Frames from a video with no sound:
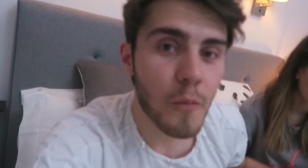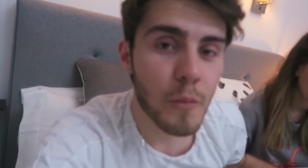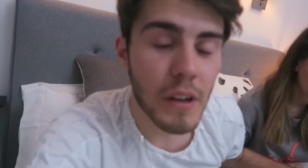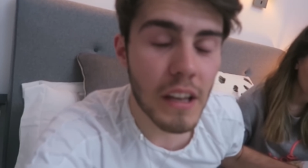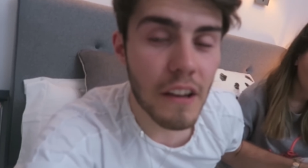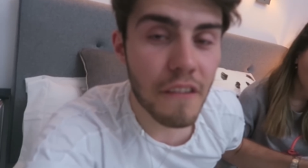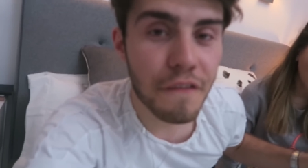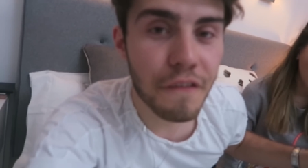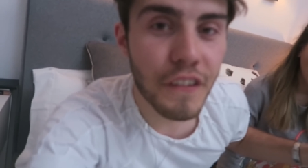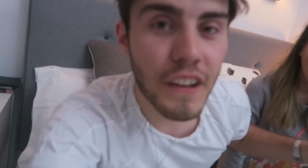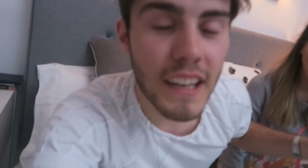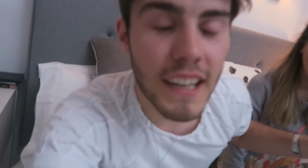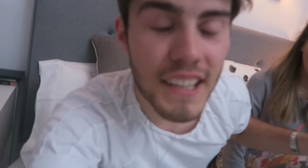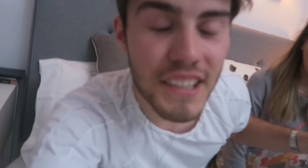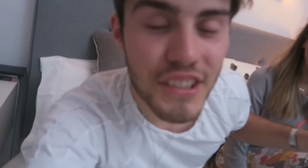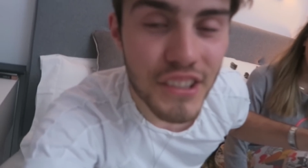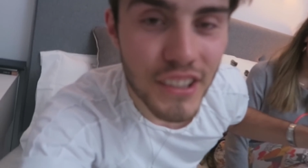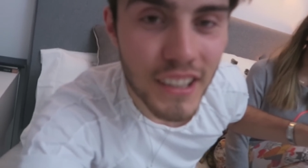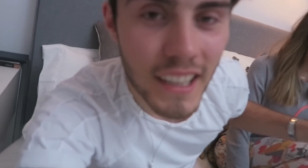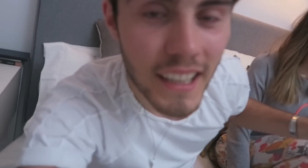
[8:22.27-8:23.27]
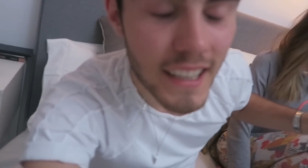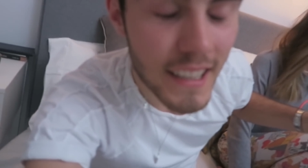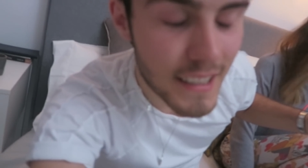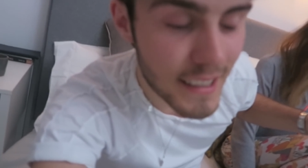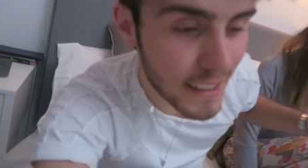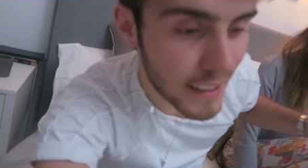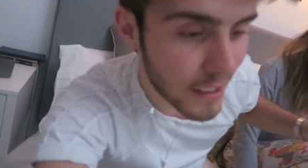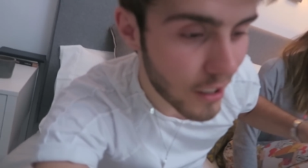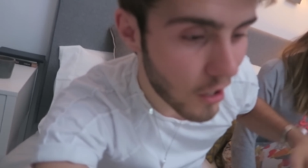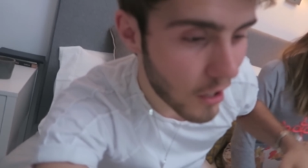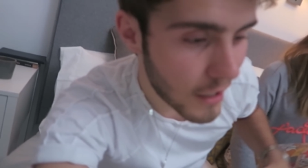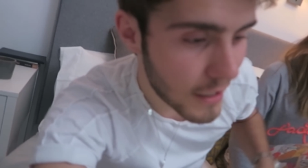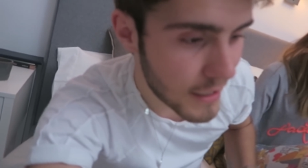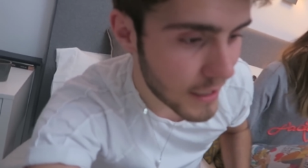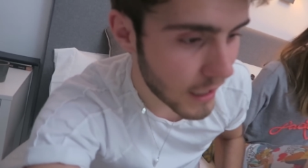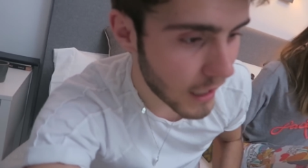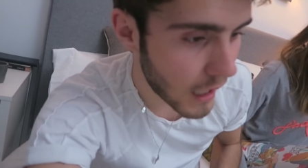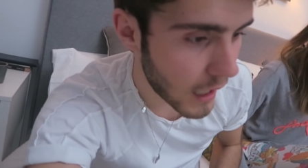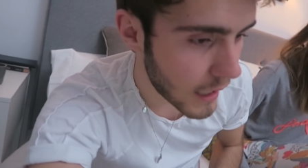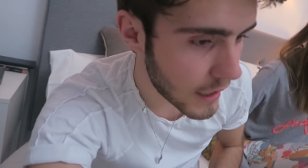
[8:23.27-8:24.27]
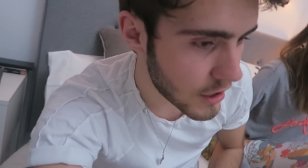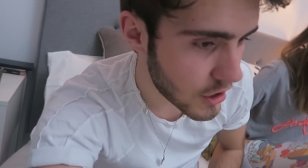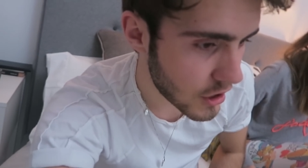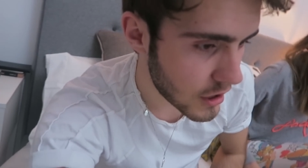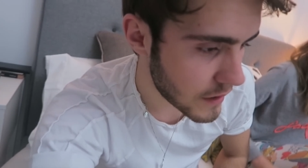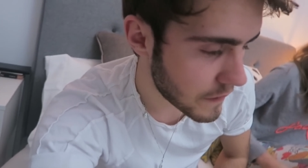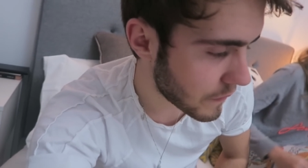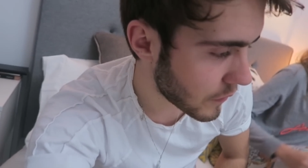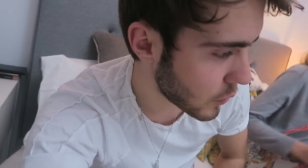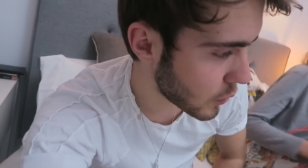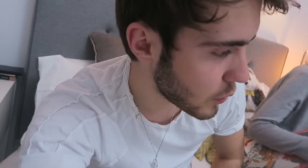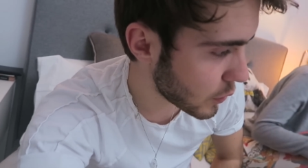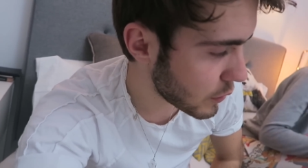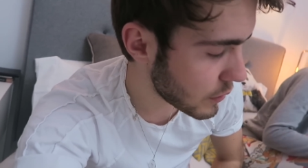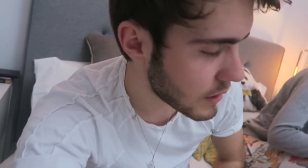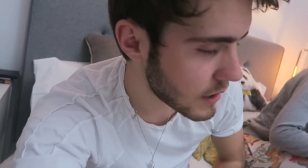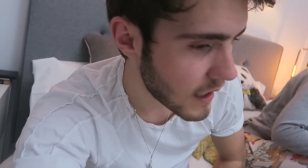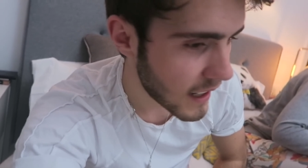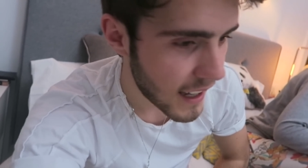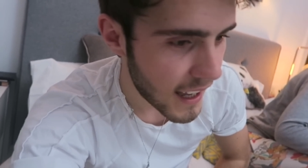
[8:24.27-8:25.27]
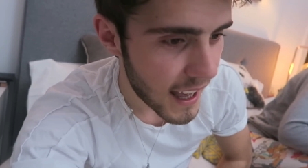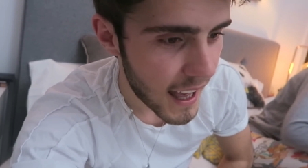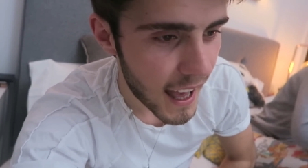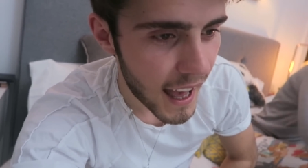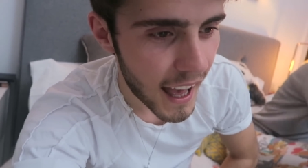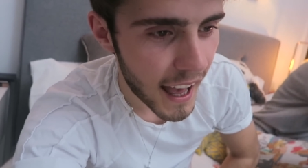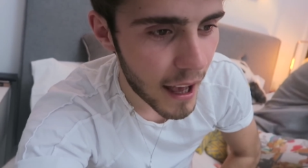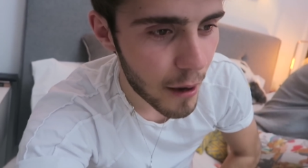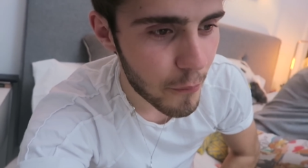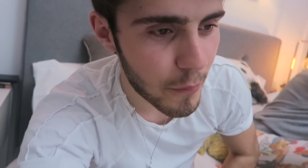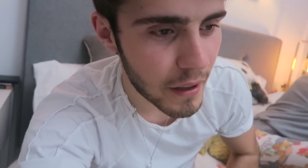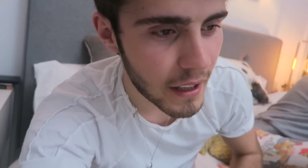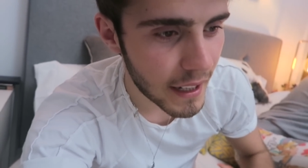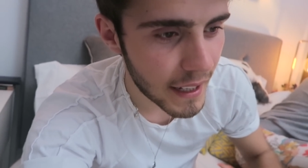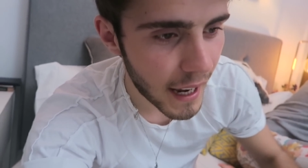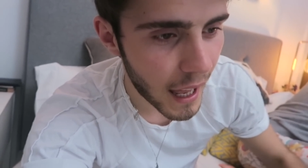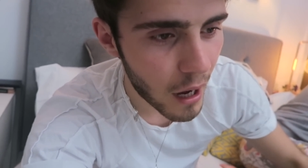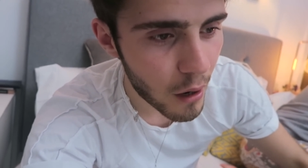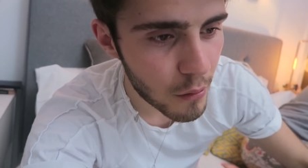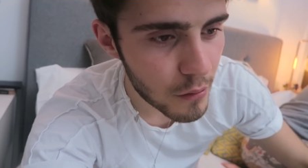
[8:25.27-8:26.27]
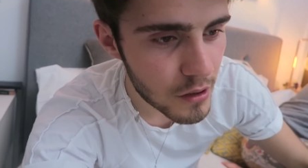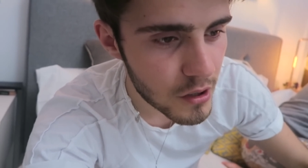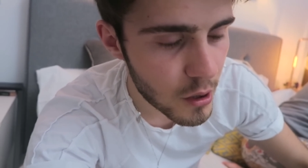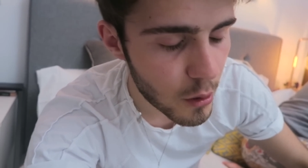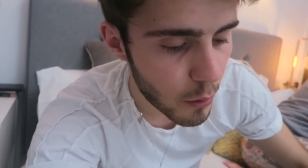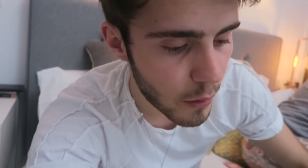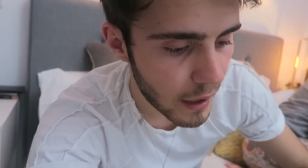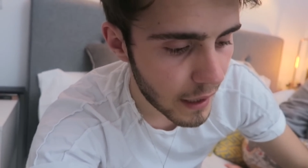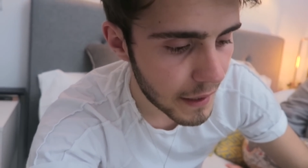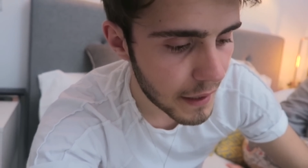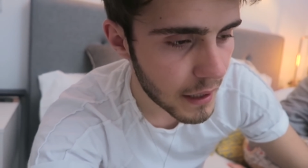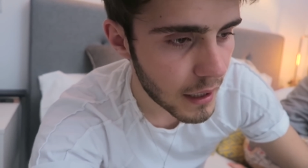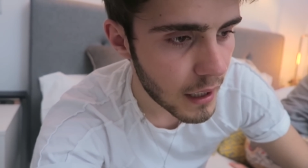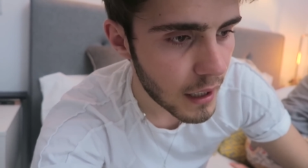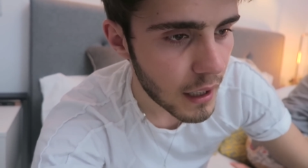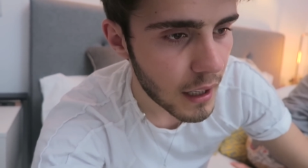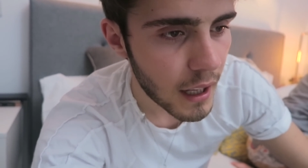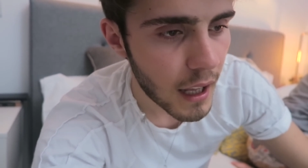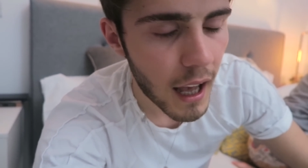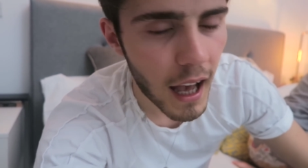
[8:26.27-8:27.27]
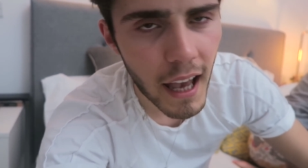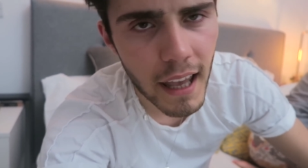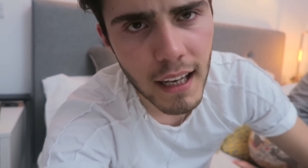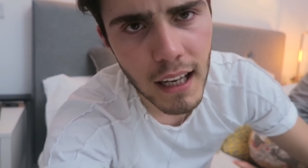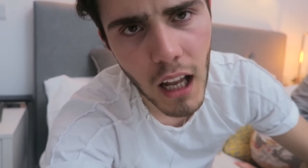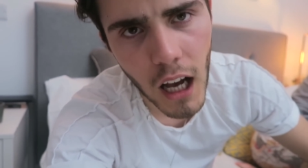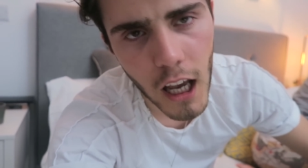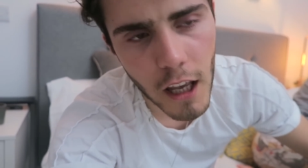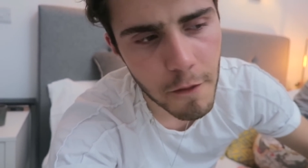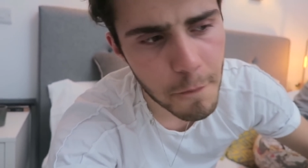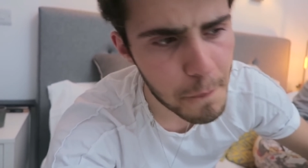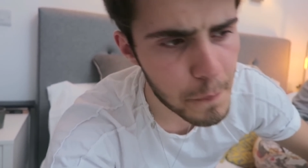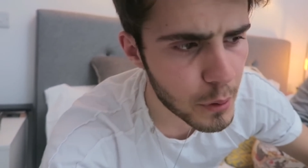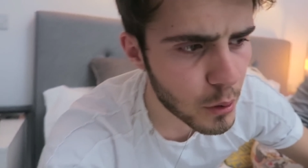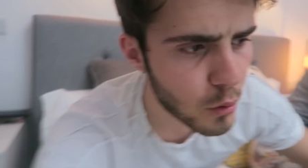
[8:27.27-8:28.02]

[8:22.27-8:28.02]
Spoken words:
We have finished eating our delicious food, and we are now doing... a live